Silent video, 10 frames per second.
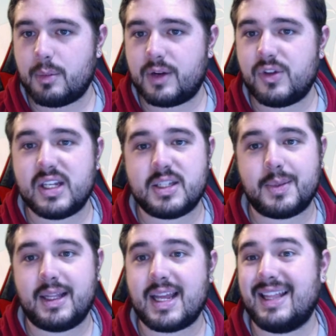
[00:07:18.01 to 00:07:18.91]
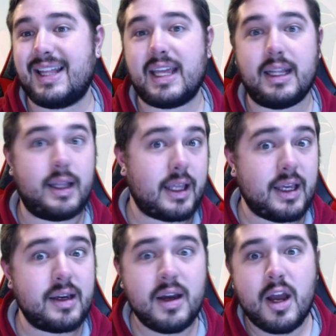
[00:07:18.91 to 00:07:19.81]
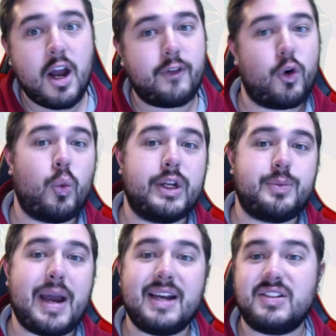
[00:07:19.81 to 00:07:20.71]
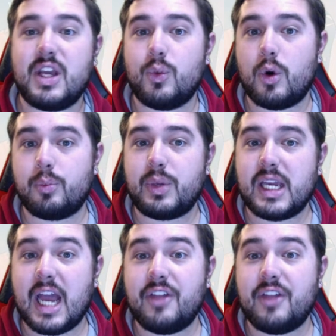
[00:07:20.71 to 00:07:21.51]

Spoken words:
but if you get something like a Licky Licky for Wish Pass, it won't be.